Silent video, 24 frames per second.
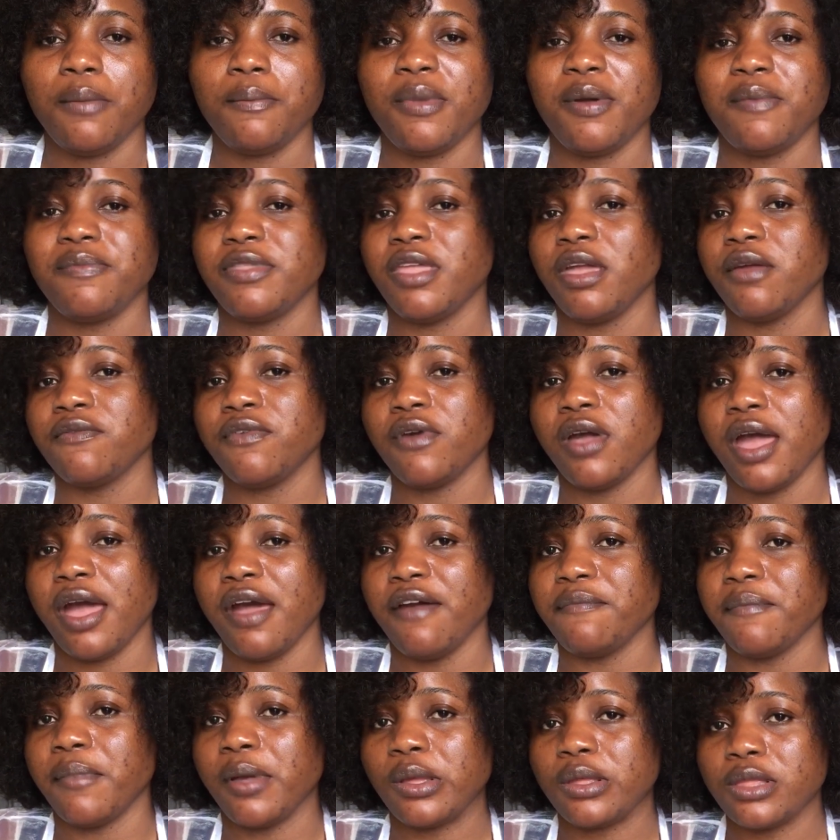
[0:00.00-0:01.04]
but I'm thankful I
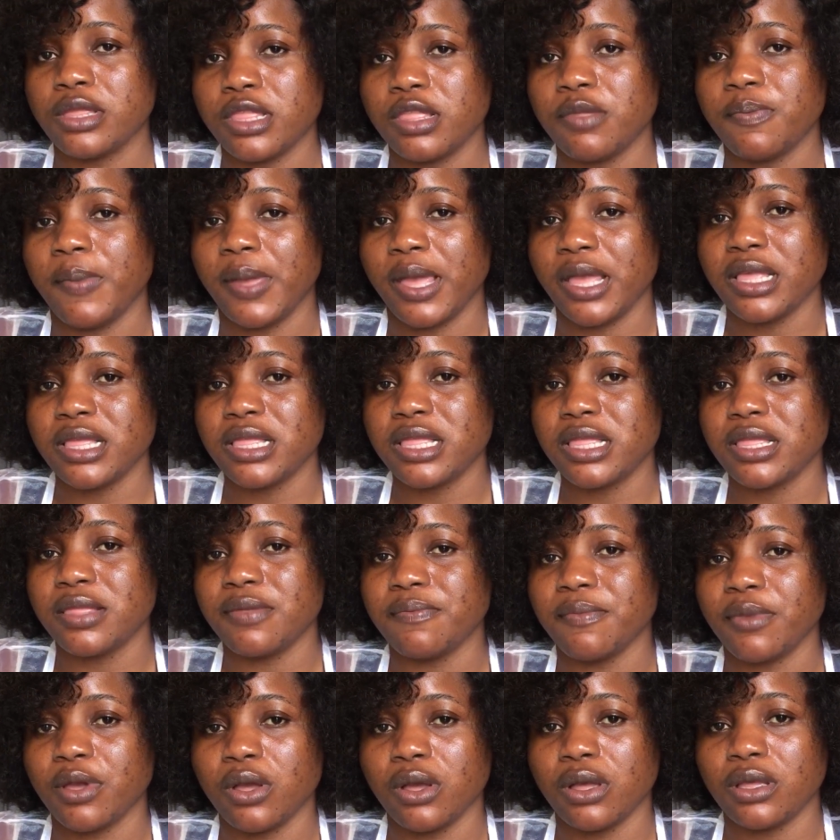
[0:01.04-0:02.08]
have my own space
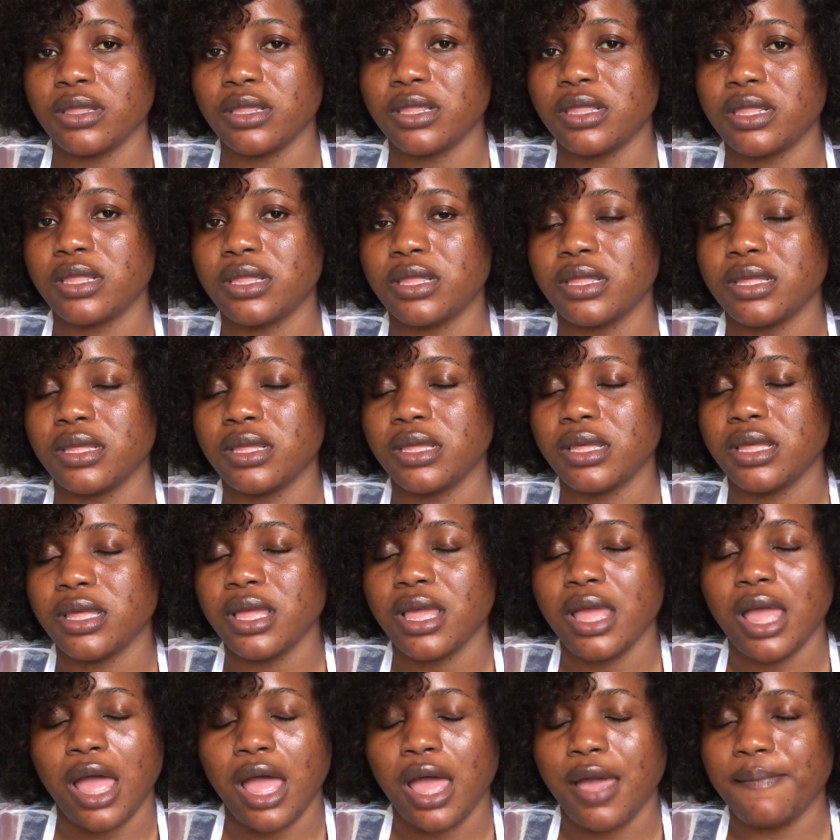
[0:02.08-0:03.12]
because
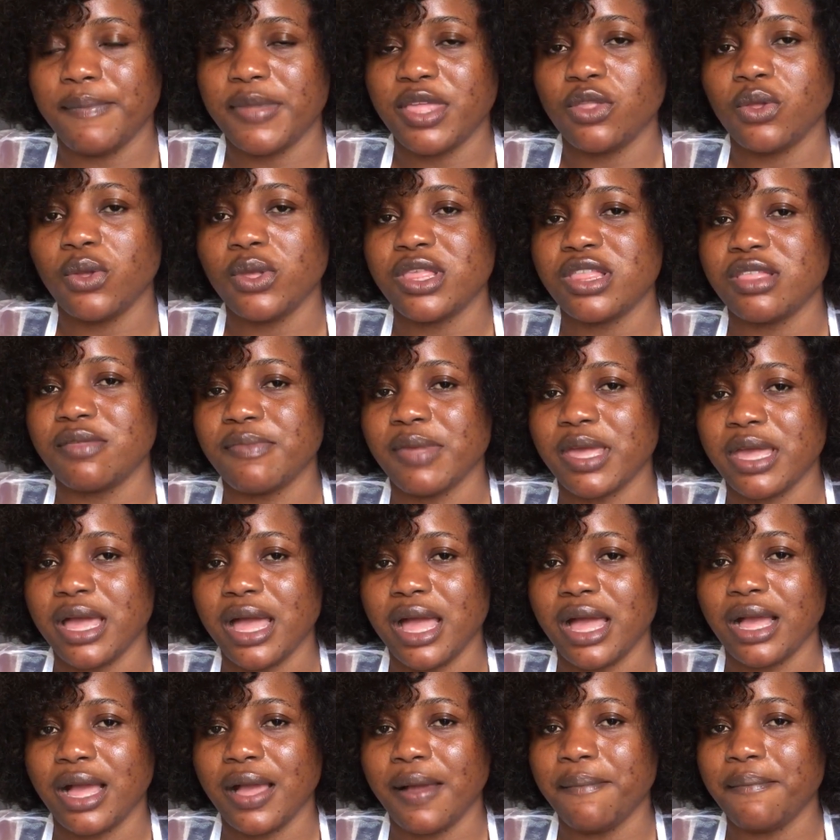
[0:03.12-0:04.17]
I'm a
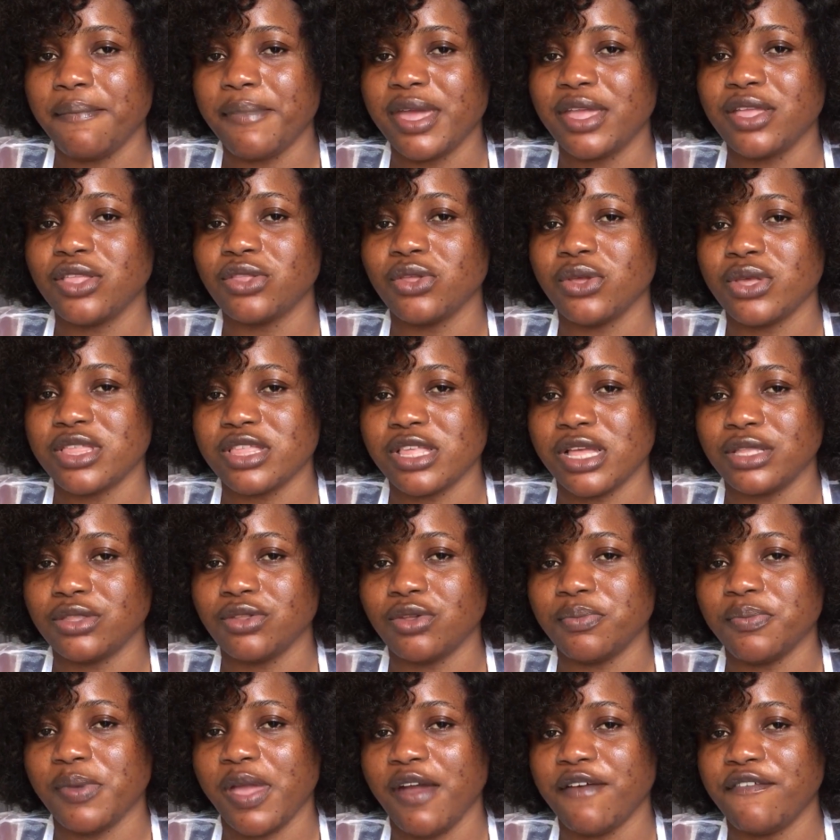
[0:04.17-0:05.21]
noisemaker. I can make noise and
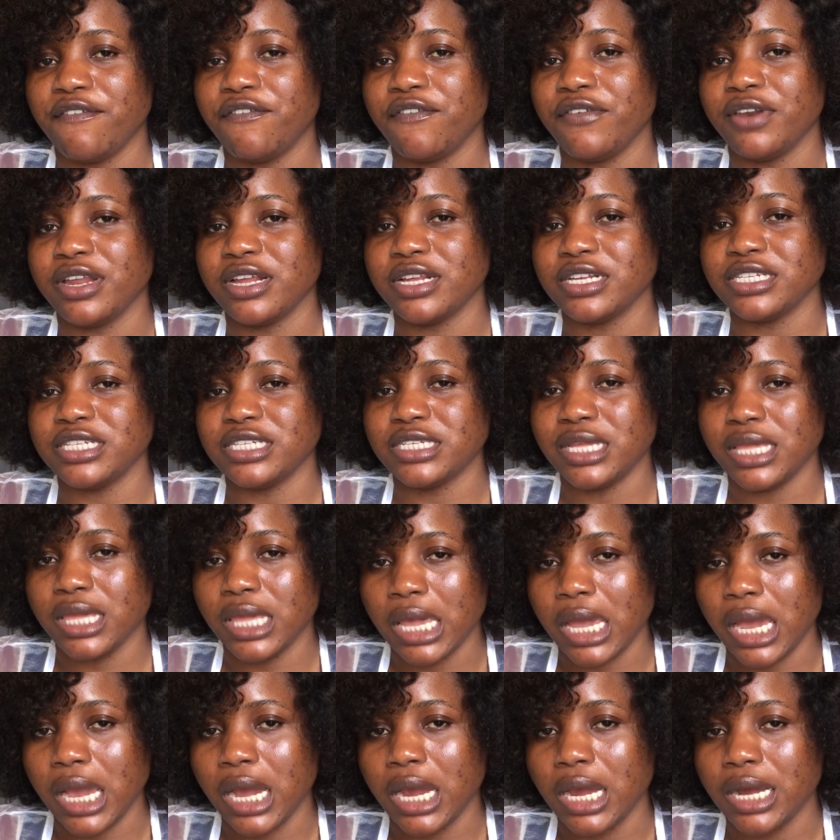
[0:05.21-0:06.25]
not be afraid
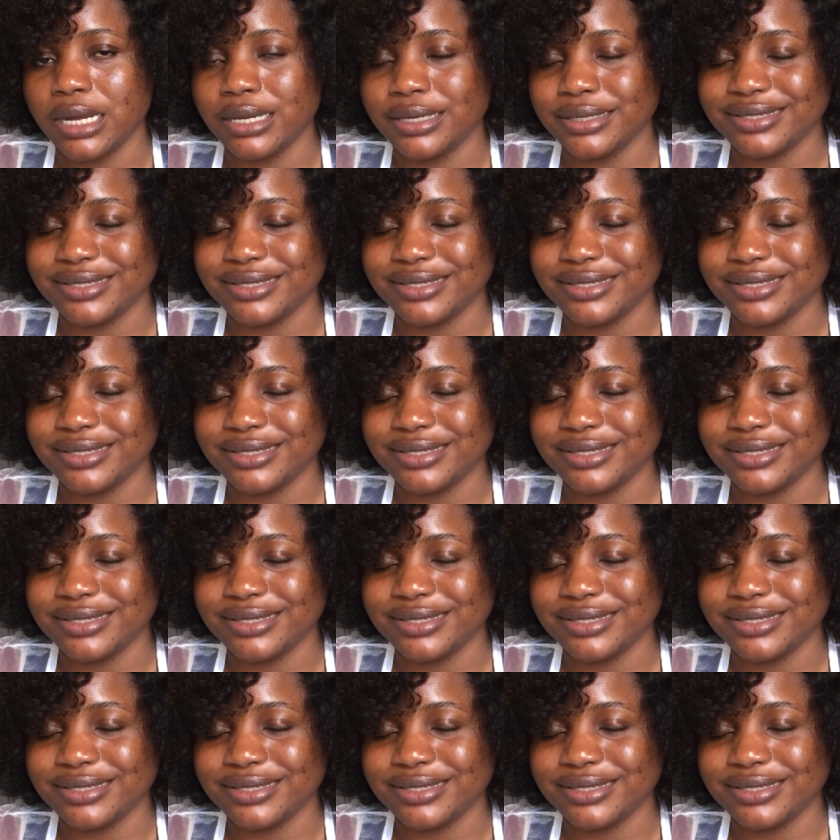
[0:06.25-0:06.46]
here.